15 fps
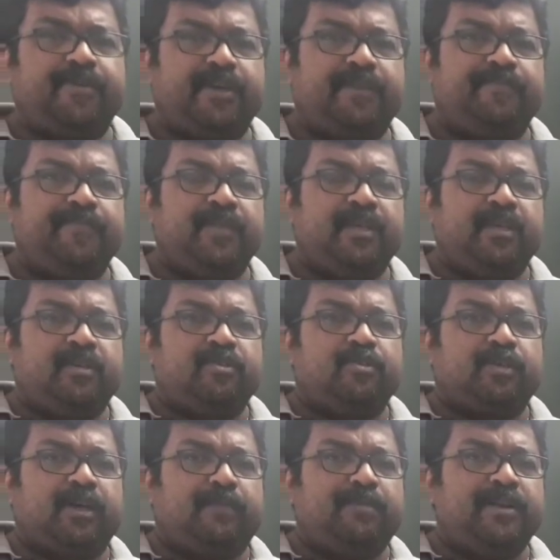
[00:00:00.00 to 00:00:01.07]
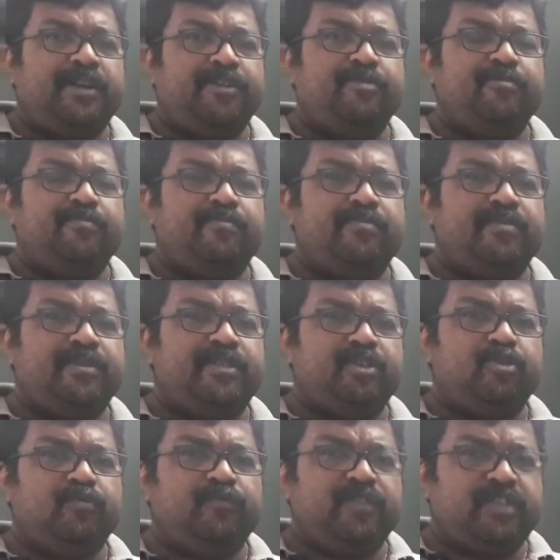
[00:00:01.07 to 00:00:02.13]
Okay, so capillary tube is a
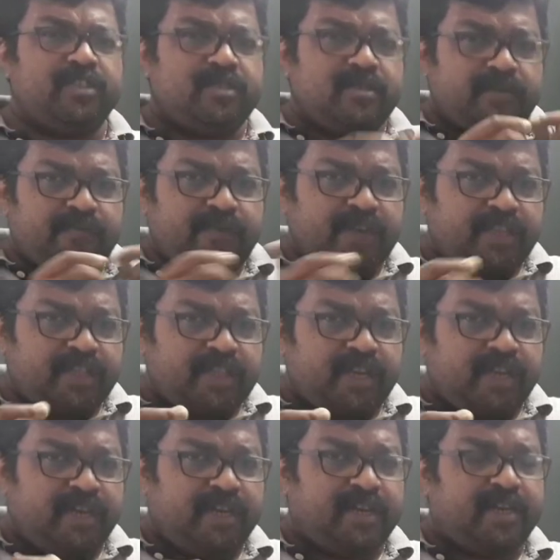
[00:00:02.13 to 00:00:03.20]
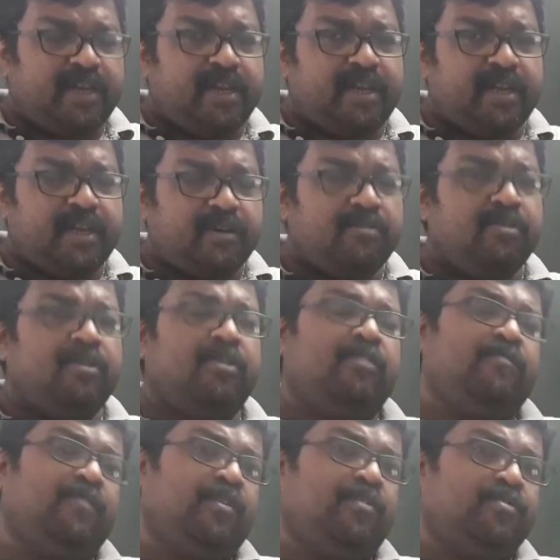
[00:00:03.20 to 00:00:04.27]
tube which is very thin, and now
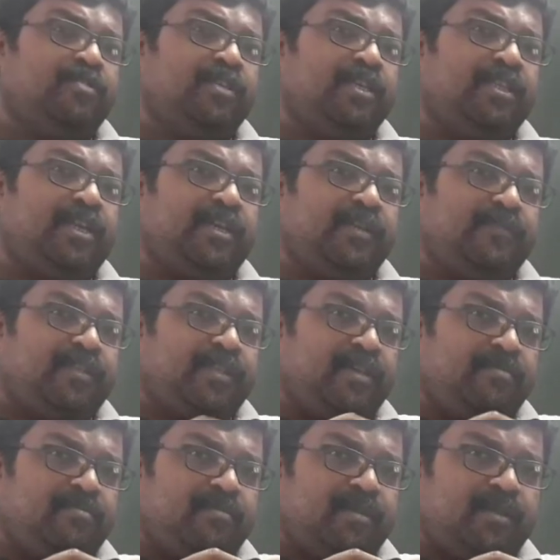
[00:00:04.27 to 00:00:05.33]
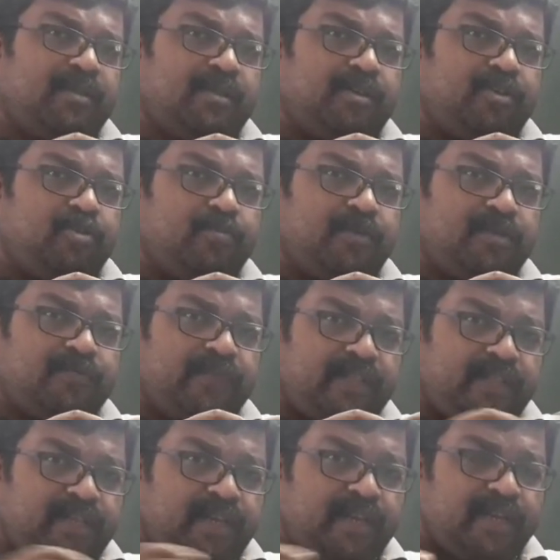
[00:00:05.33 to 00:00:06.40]
we'll also see that if the tube is
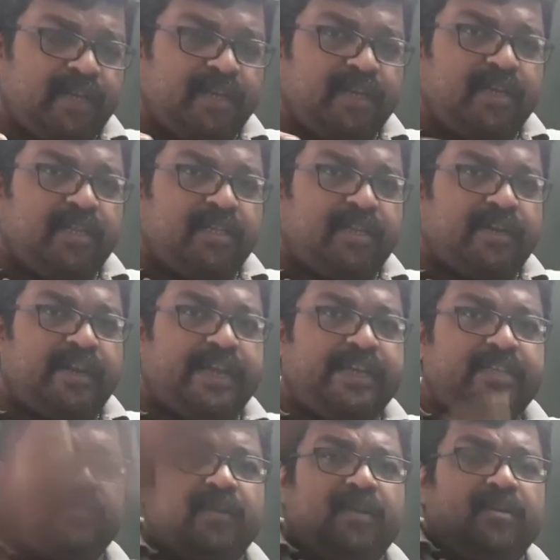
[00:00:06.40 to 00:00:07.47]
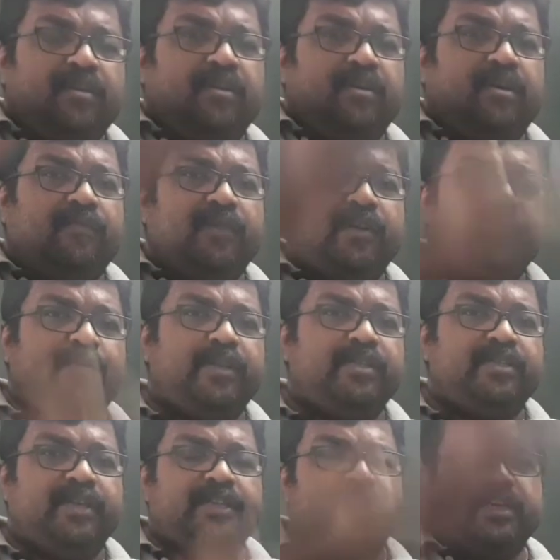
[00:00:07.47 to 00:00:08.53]
very thin, the rise of liquid
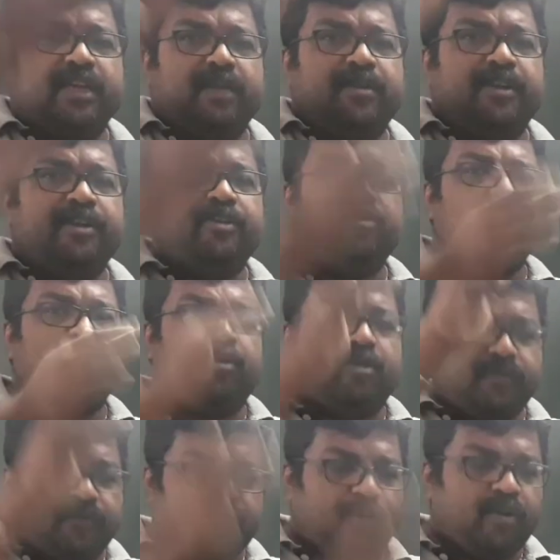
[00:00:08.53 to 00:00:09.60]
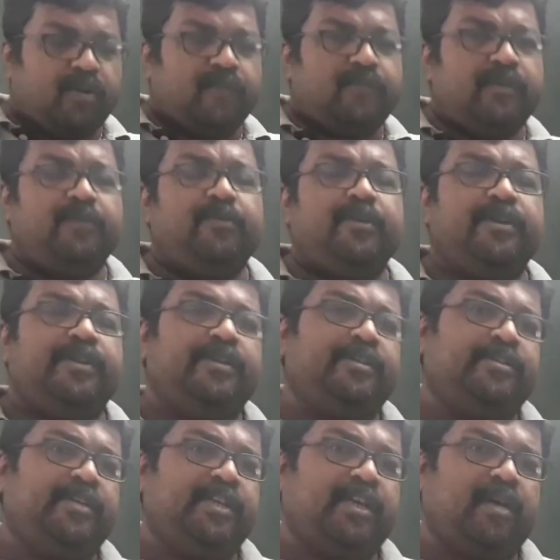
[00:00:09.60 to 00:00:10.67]
inside the capillary tube or the fall of liquid
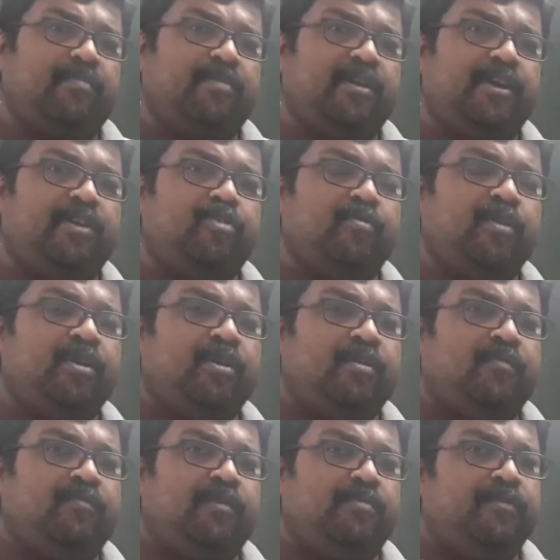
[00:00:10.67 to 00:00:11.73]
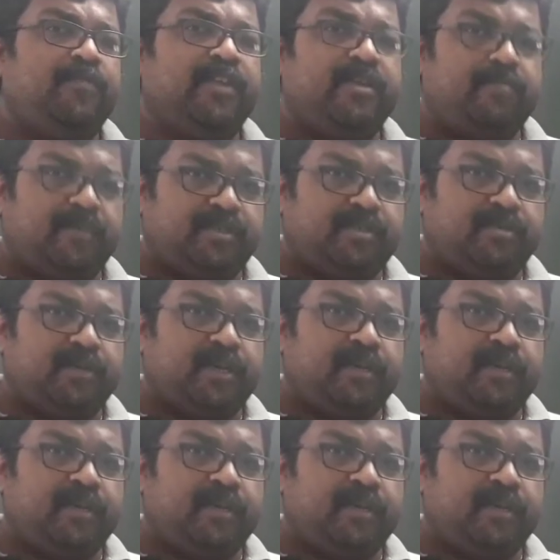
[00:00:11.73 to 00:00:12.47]
inside the capillary tube will be very much.